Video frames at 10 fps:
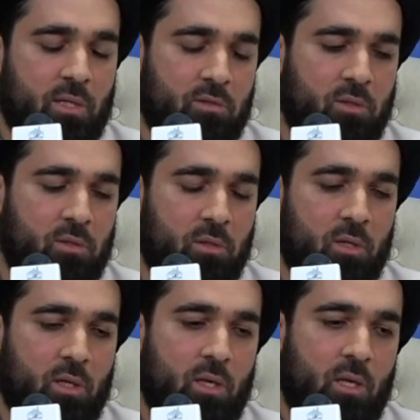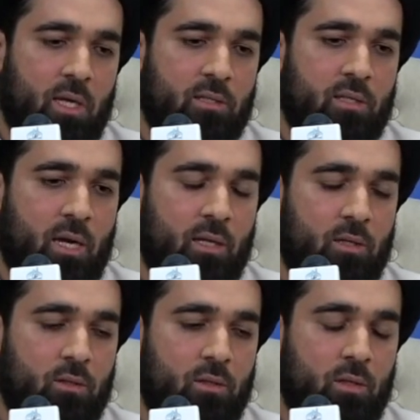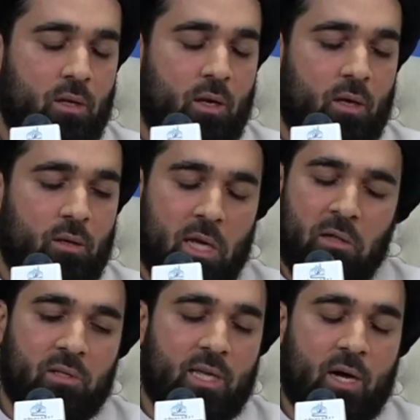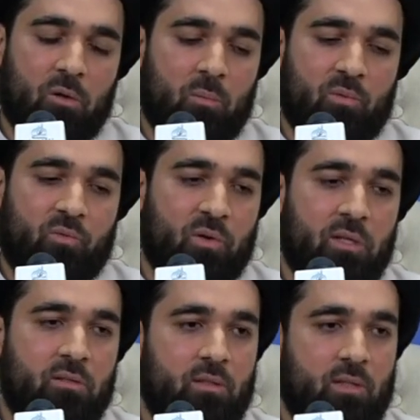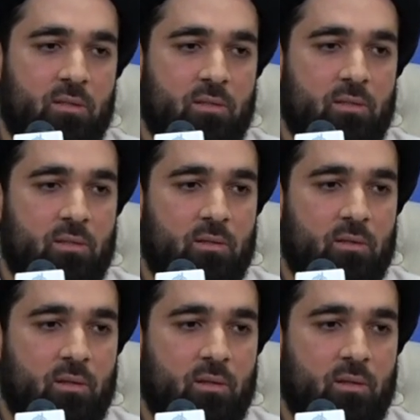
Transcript: A sinner is not held accountable for his sins.